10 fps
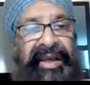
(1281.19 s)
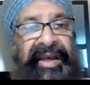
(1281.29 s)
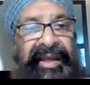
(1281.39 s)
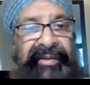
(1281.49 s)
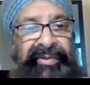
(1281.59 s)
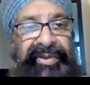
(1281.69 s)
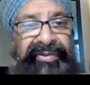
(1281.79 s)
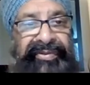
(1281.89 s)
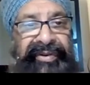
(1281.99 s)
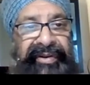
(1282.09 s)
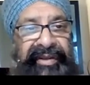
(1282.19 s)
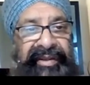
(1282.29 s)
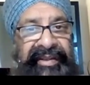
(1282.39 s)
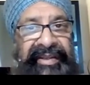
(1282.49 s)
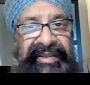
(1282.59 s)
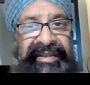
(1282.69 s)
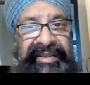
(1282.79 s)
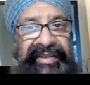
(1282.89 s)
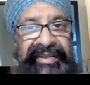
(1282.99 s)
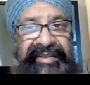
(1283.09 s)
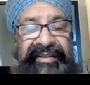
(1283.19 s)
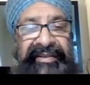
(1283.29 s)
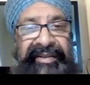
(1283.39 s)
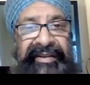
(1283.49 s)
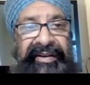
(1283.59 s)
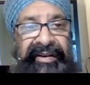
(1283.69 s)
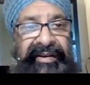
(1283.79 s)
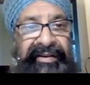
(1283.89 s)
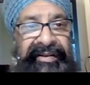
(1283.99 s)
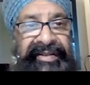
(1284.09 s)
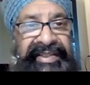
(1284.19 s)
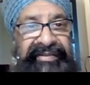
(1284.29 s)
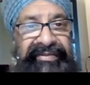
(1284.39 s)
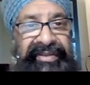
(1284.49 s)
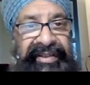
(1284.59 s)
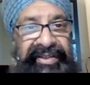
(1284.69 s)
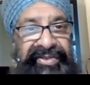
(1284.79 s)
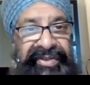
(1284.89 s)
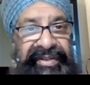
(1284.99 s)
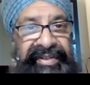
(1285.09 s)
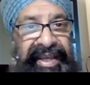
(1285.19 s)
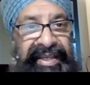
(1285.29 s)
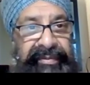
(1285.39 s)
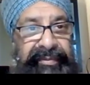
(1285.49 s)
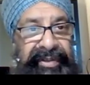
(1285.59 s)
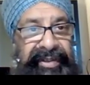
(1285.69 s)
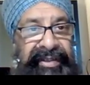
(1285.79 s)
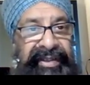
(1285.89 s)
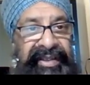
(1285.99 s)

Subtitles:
And what you find is that there are several conditions, asthma,